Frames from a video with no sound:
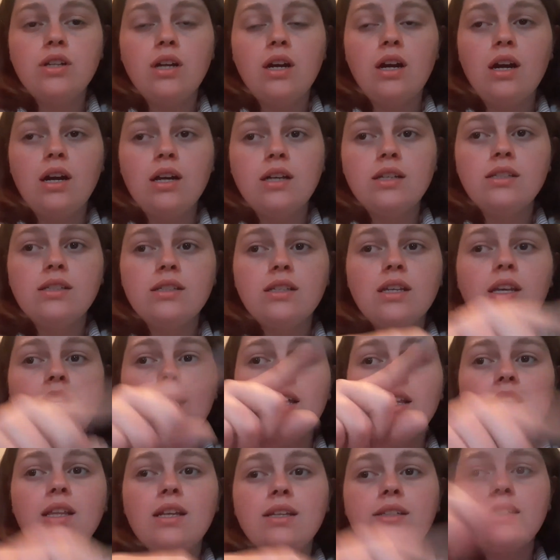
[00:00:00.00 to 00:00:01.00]
to us.
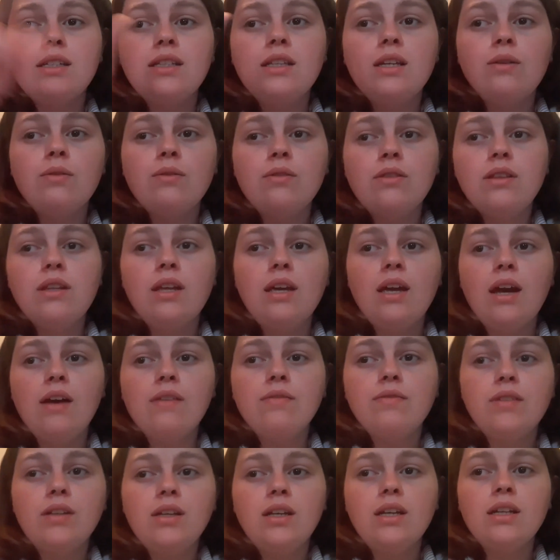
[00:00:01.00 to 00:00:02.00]
They said that they
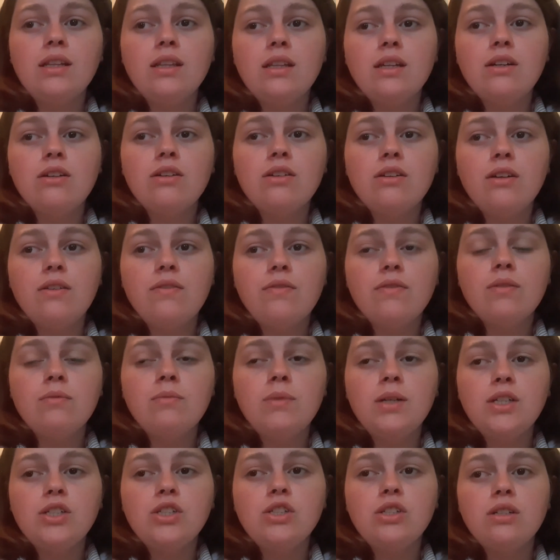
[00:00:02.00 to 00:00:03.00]
have to get their
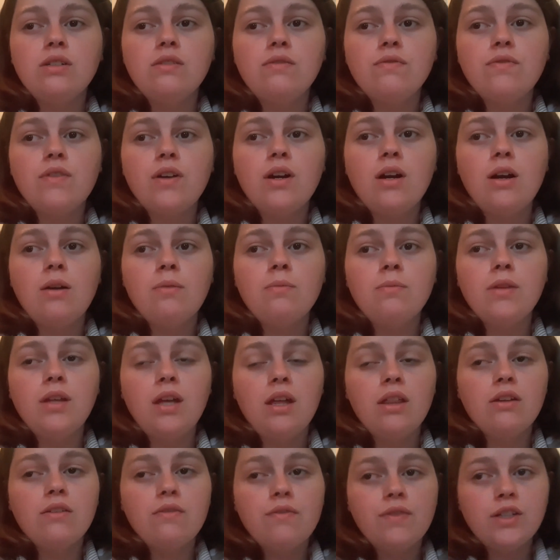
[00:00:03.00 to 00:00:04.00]
information from the
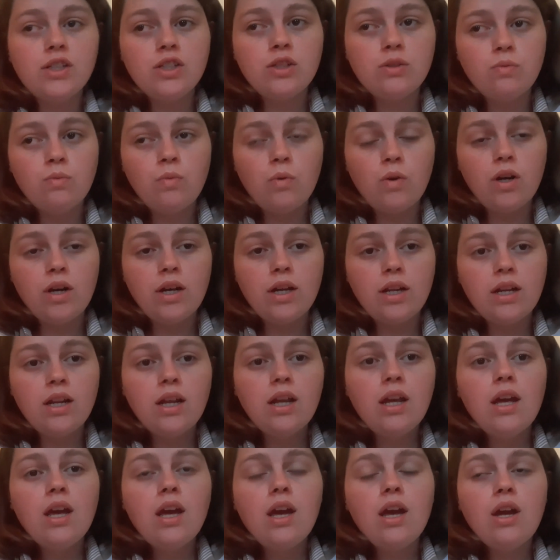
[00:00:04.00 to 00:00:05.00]
other Vision 1
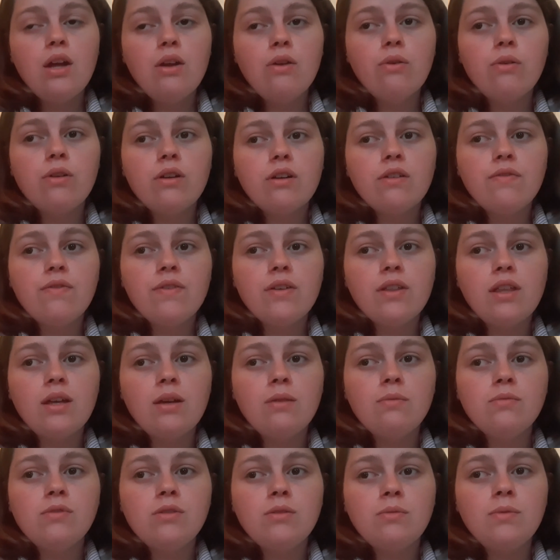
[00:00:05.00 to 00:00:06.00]
in order for
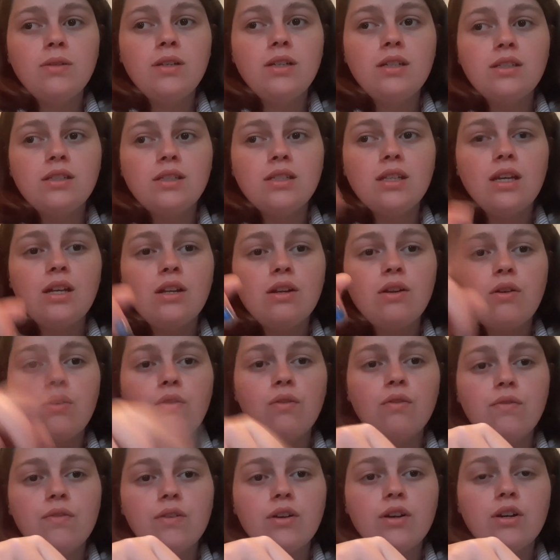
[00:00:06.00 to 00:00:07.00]
them to be sent
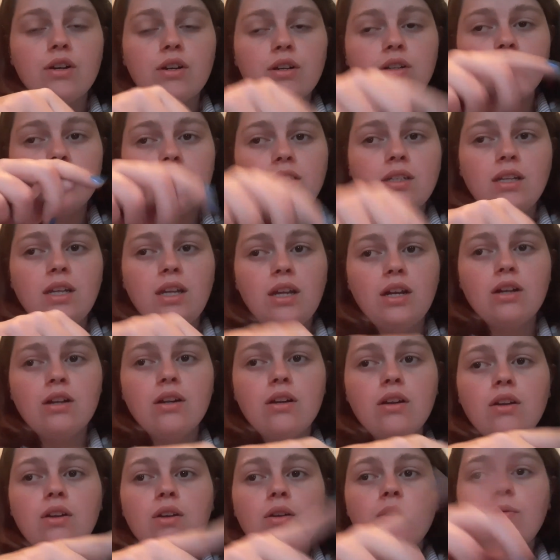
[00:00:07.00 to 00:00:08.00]
over to
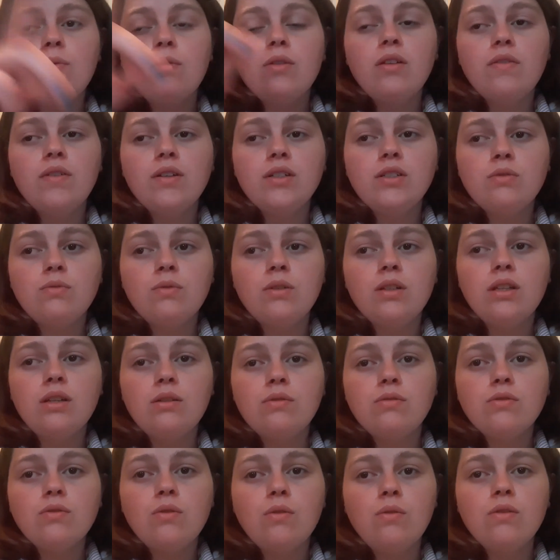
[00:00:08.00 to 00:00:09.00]
here. Well, the Vision 1 they
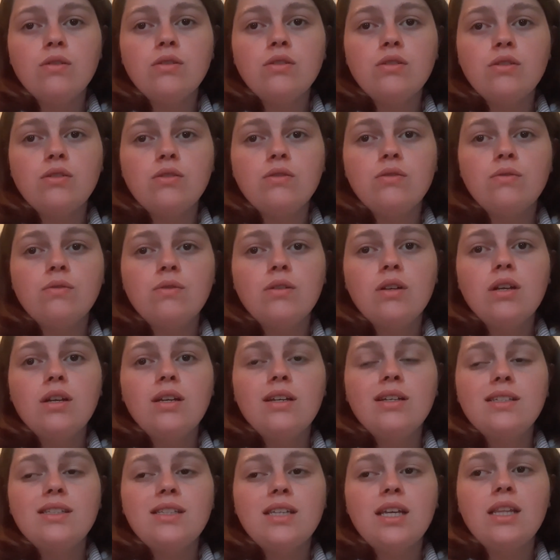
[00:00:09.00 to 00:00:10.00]
was going to
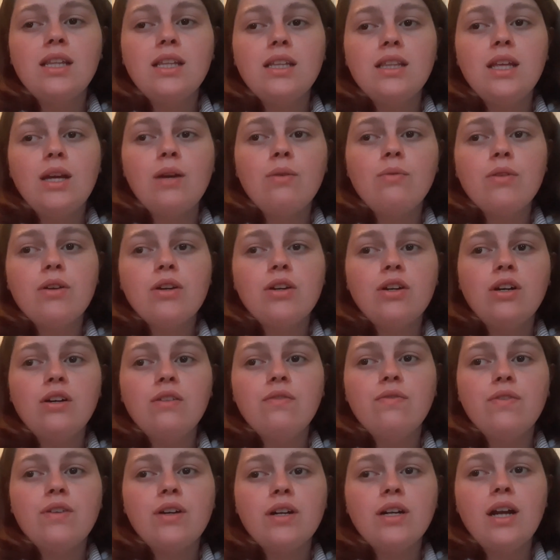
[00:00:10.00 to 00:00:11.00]
said that they were
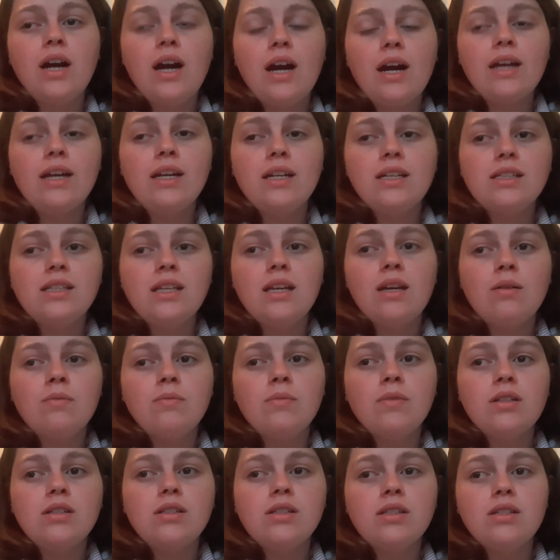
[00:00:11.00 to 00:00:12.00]
good for an eye
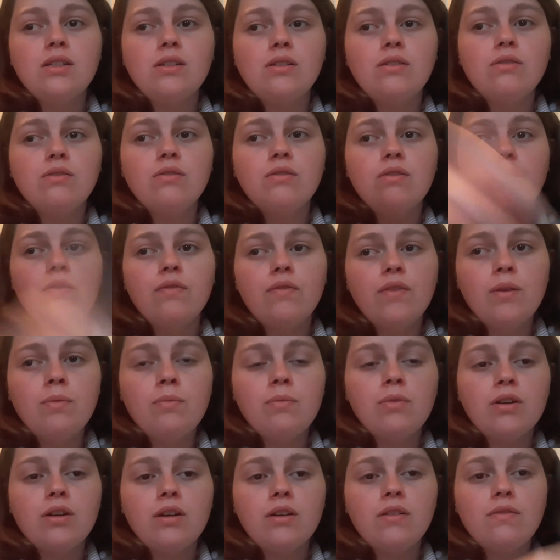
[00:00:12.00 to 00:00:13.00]
exam until
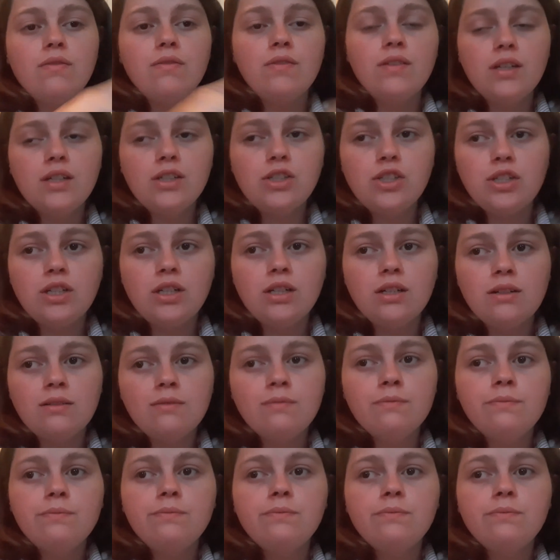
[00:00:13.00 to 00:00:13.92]
November of this year.